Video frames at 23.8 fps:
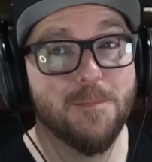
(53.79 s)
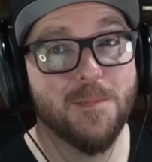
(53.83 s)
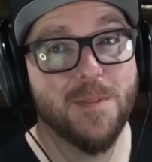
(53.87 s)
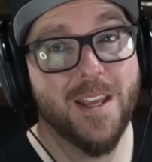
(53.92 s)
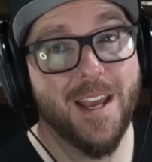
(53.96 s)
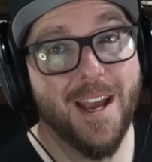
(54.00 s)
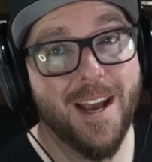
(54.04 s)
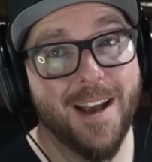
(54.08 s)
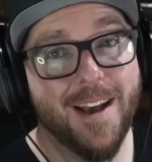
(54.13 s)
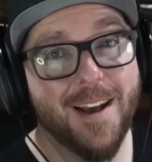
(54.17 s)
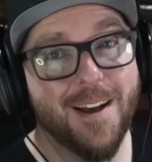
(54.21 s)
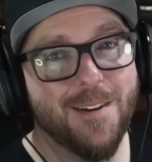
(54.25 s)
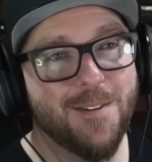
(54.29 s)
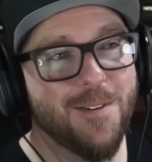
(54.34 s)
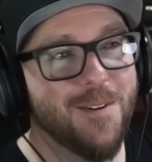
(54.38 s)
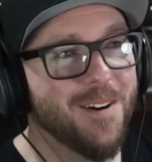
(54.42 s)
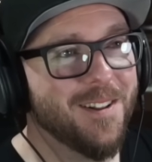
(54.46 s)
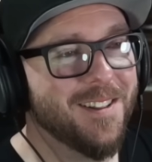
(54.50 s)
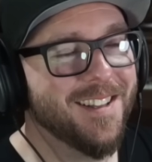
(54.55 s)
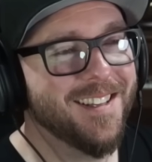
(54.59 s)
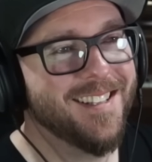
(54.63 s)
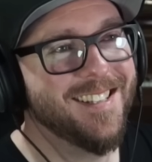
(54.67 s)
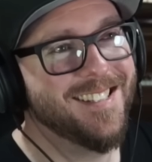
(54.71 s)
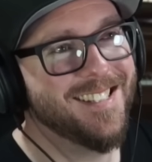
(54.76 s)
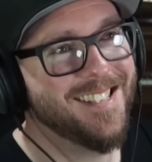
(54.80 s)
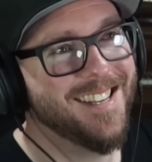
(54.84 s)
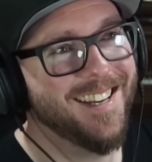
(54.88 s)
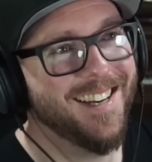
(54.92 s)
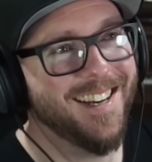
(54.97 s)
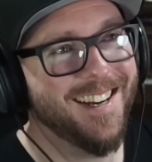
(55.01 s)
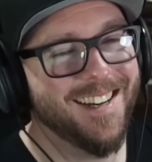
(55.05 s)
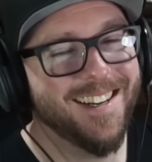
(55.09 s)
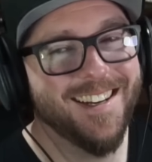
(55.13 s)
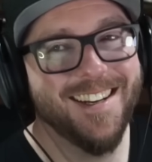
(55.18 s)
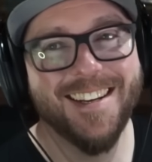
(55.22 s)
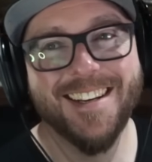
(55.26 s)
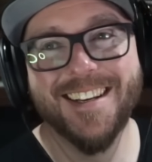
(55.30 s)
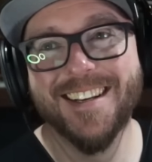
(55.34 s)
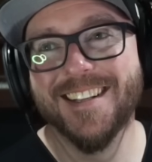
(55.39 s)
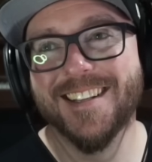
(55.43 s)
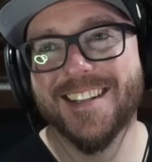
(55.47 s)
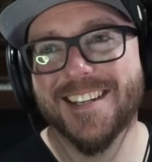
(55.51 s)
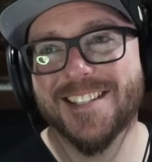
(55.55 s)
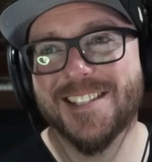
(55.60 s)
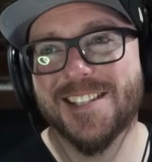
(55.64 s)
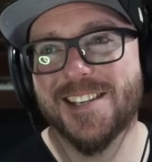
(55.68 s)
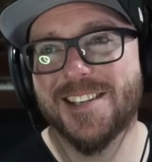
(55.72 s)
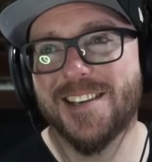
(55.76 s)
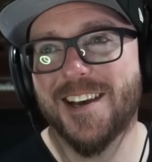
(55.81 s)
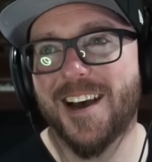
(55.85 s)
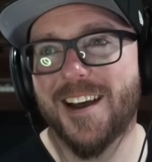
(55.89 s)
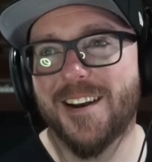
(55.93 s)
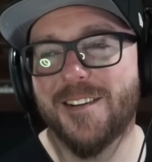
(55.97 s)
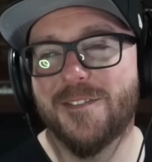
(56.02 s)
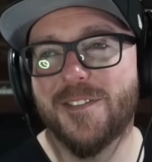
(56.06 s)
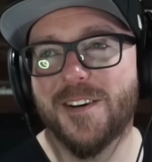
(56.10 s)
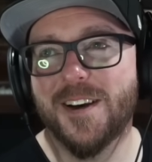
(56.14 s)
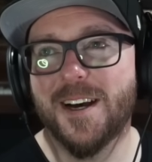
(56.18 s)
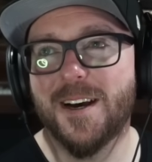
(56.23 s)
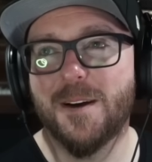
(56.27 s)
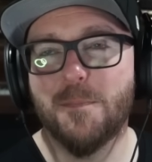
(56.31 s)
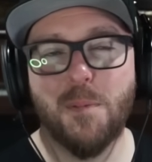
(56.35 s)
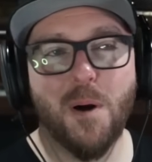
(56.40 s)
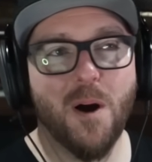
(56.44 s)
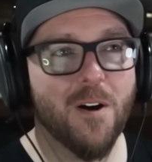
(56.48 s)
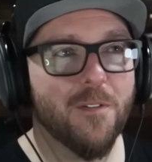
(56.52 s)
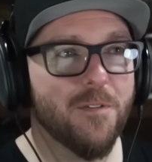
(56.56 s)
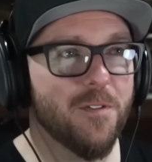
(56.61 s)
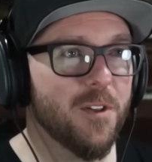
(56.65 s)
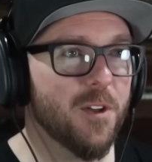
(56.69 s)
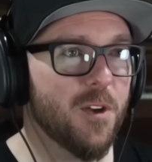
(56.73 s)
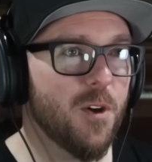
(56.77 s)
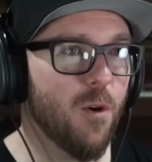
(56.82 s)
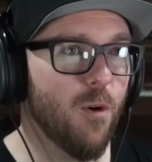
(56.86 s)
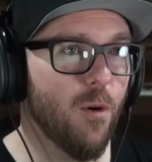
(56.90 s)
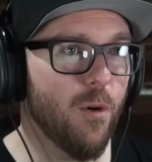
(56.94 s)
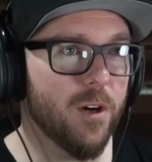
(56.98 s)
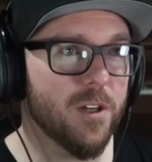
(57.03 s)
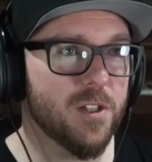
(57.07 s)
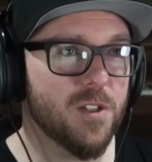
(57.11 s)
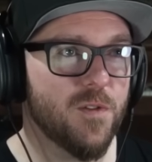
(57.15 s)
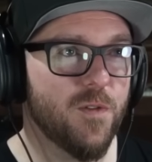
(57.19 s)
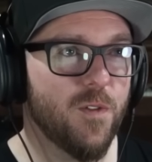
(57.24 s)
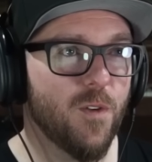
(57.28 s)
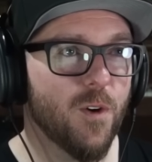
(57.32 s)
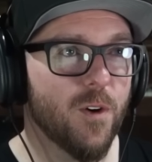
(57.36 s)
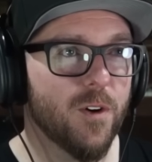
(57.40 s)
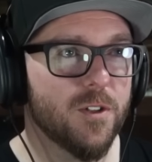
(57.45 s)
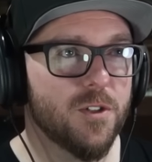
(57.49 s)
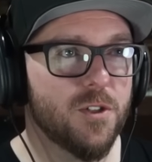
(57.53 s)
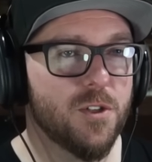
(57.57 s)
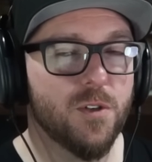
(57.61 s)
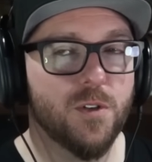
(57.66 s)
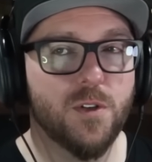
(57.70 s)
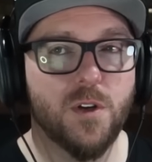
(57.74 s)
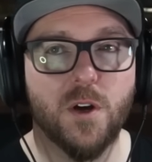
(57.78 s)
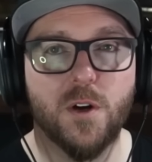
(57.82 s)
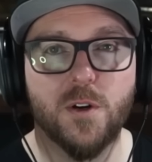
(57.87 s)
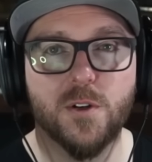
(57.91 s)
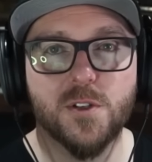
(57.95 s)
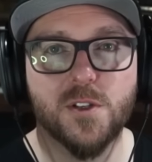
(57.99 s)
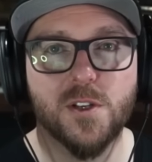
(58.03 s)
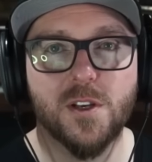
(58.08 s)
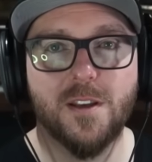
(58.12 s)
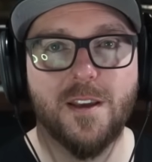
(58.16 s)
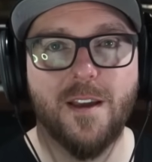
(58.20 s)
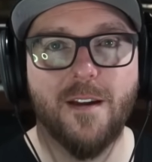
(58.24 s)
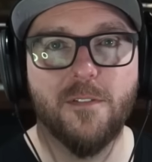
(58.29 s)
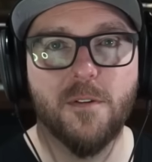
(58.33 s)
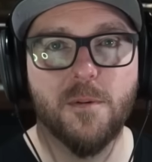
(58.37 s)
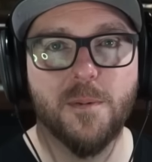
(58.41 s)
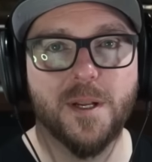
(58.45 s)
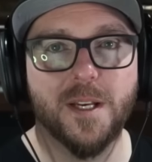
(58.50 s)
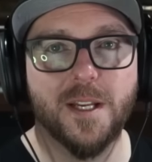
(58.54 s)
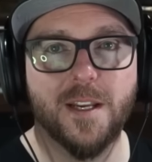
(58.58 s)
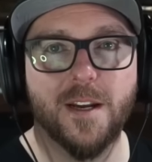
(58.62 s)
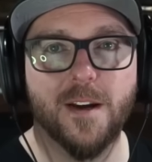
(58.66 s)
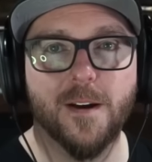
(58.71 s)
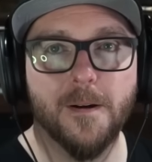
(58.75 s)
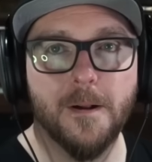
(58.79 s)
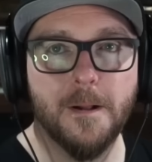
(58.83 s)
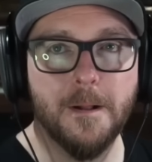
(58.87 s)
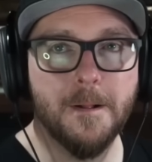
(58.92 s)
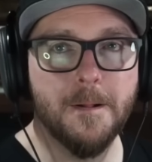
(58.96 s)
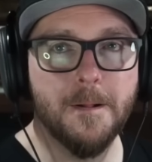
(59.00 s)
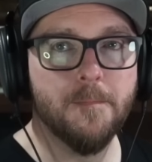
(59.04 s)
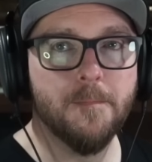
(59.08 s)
Yeah, well, that's kind of par for the course for Trudeau's government here.